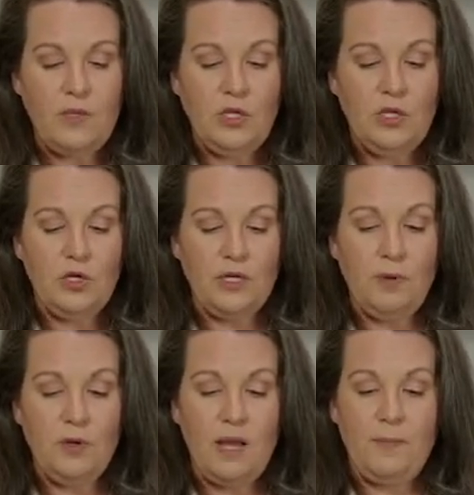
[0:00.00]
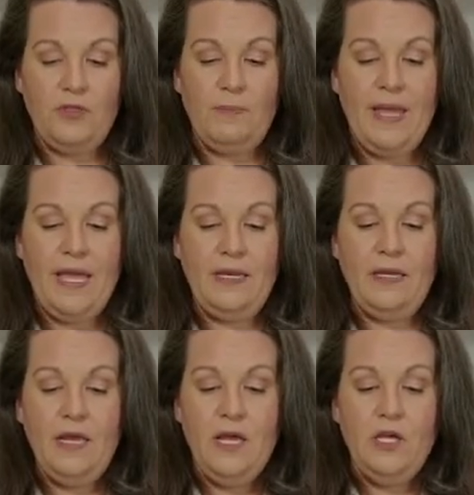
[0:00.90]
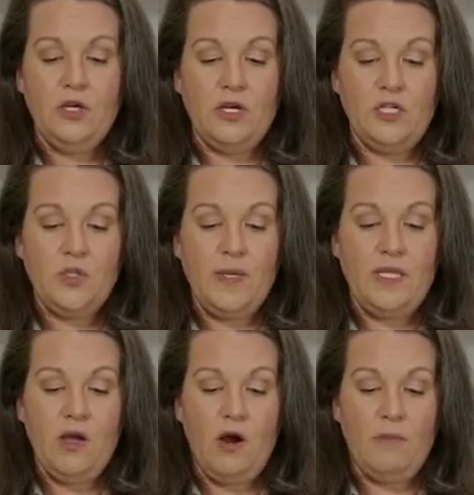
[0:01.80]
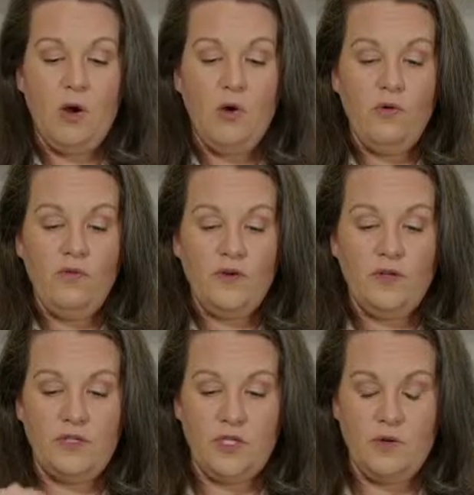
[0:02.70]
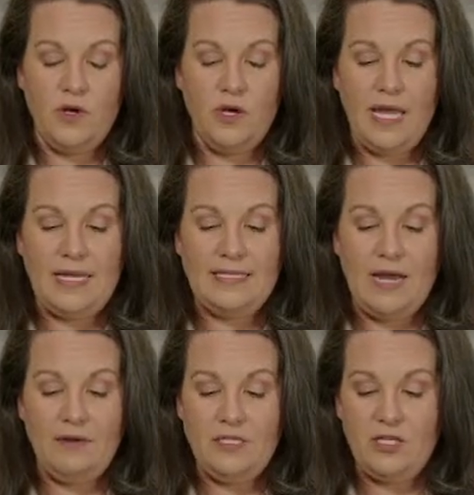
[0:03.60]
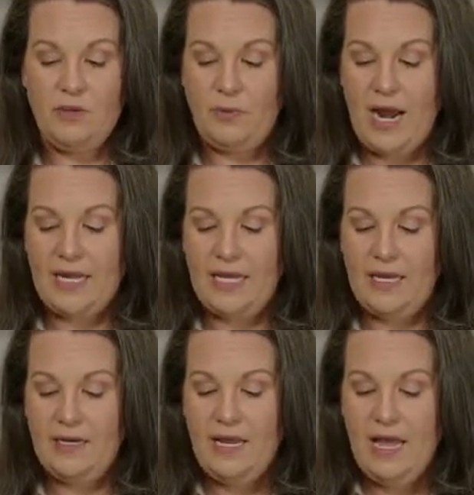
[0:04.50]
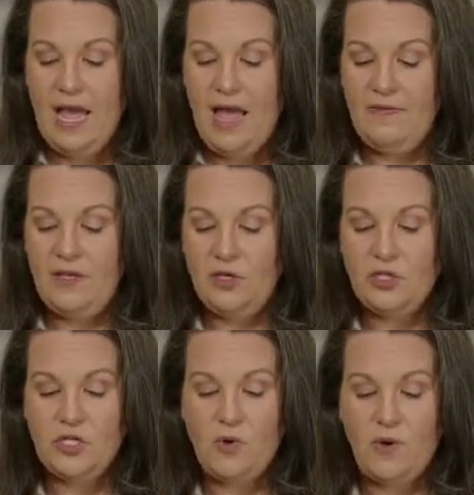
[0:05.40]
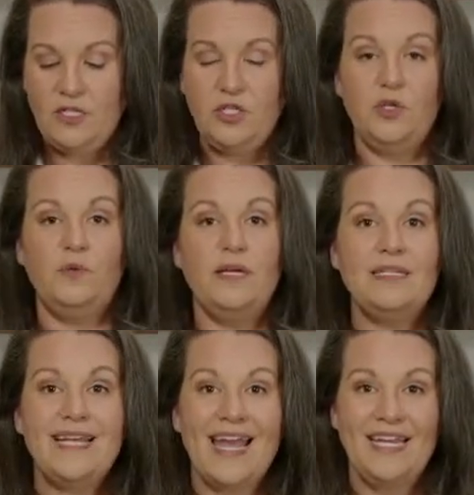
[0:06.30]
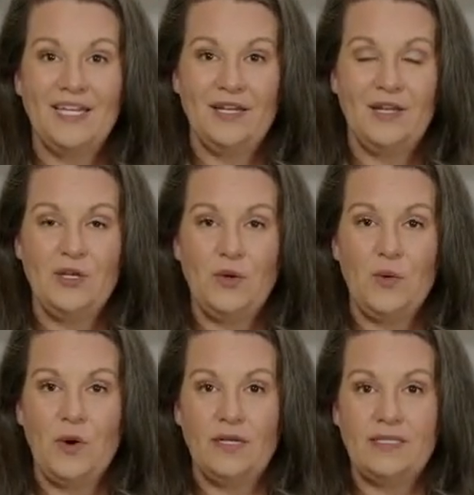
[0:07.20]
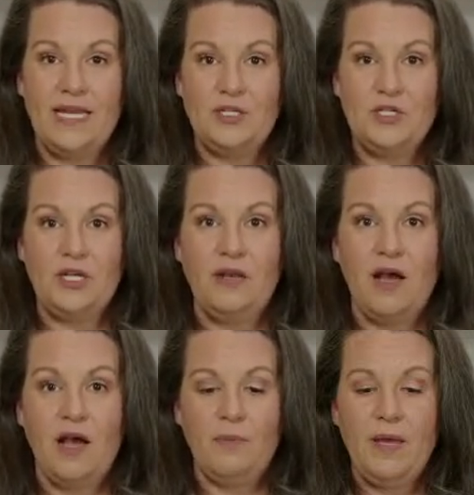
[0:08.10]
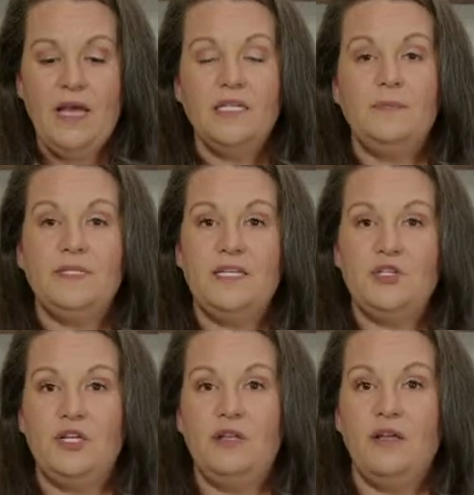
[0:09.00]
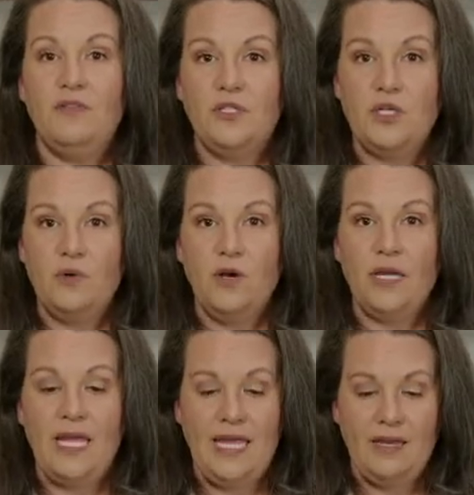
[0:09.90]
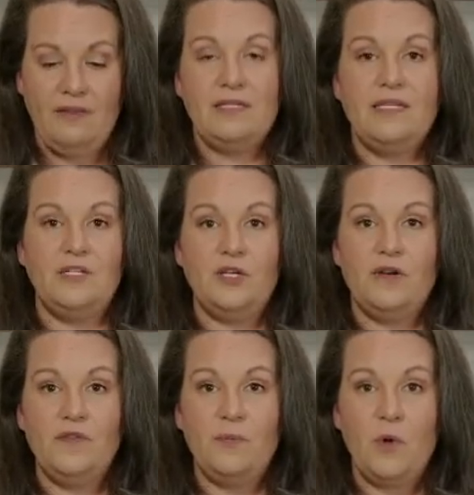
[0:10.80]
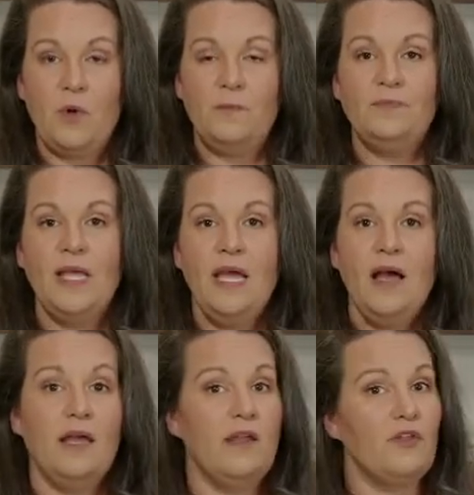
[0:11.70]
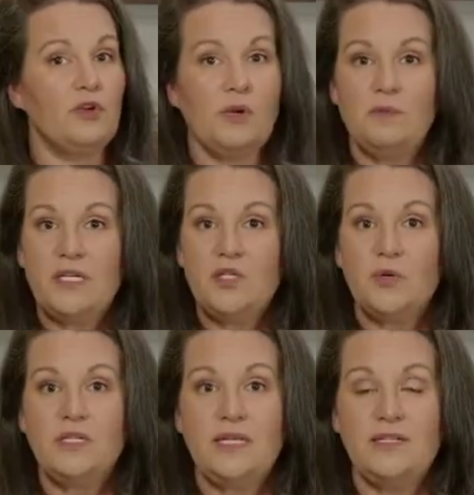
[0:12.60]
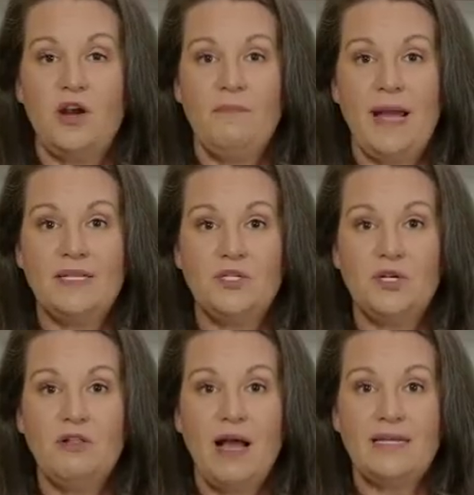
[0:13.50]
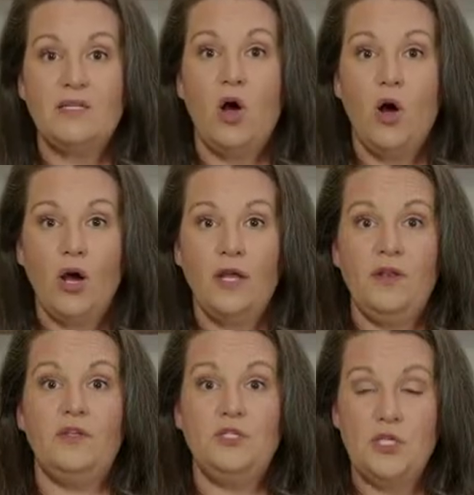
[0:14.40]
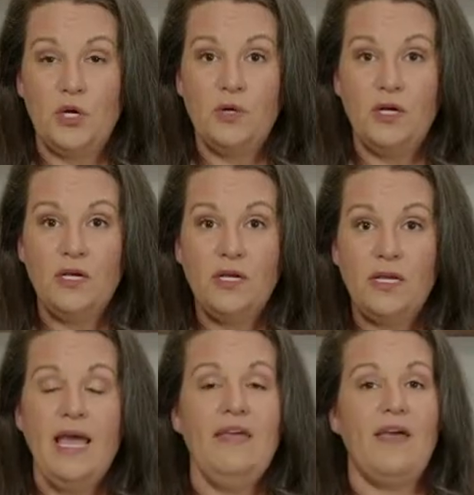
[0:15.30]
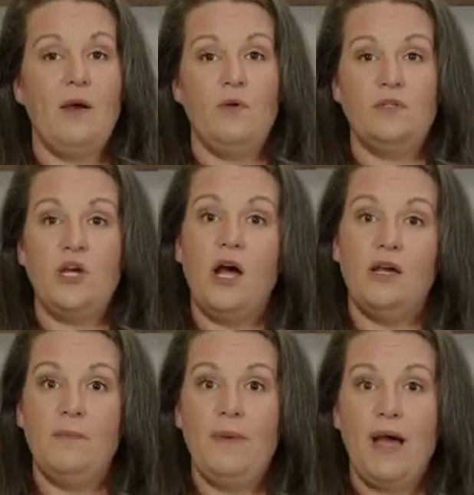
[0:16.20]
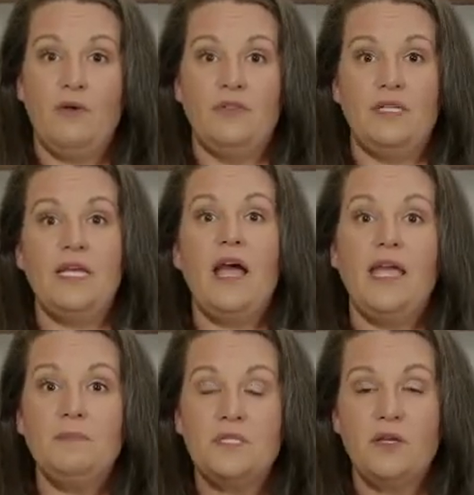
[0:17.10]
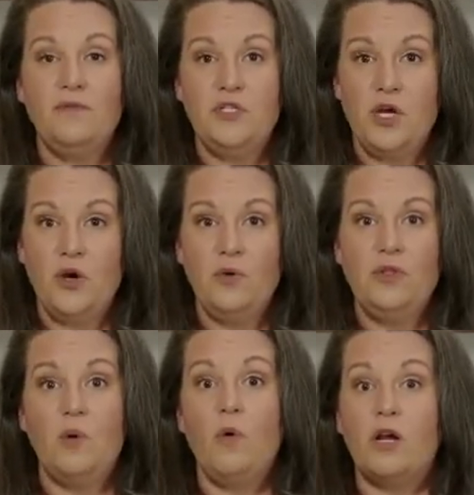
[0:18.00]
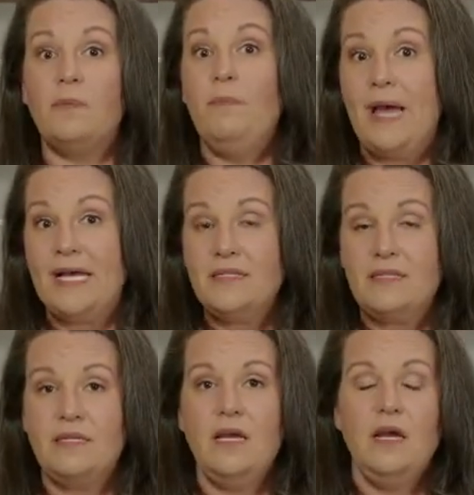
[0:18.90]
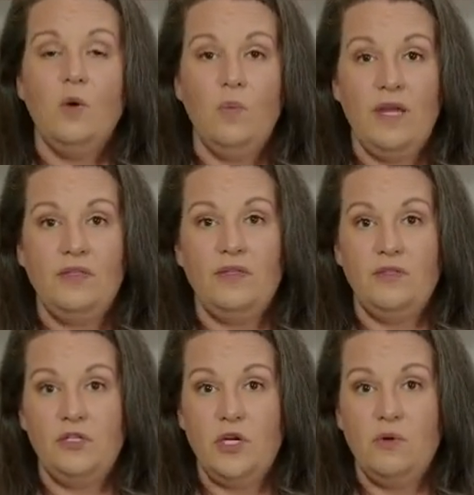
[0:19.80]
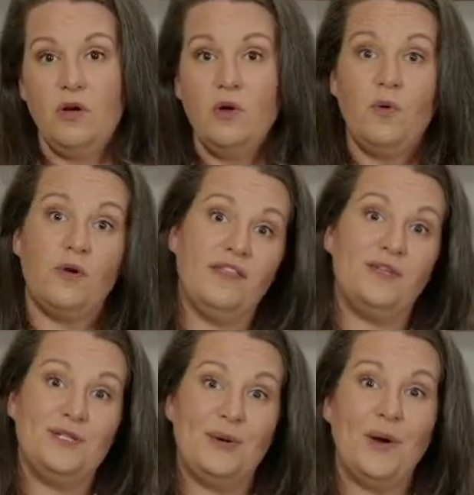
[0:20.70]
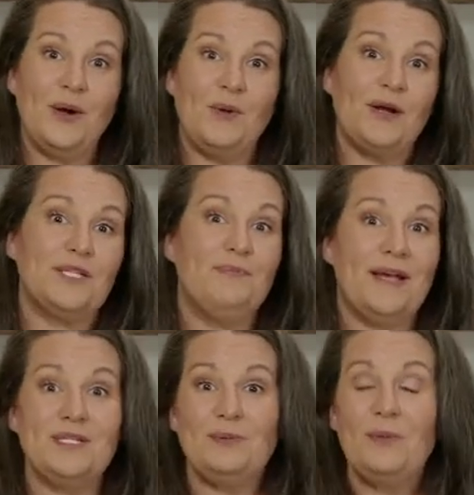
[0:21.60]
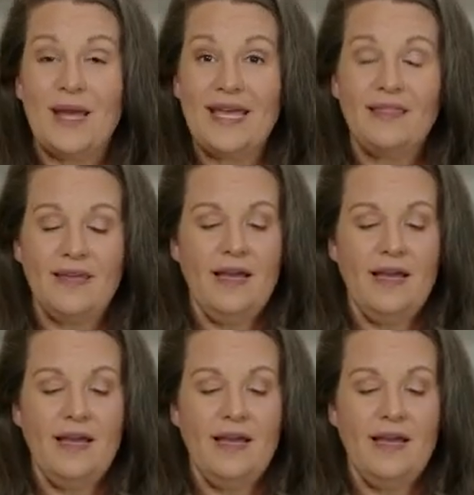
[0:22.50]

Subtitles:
You're going to pull up on the pin. You're going to swing the arm over the dough hook and down into the bracket. and then you're just going to tighten your tension knob to position the dough hook in the center of the bowl. Another great resource is our masterclass on the dough hook that will talk about the types of dough that work best with the dough hook, or that the dough hook works best with.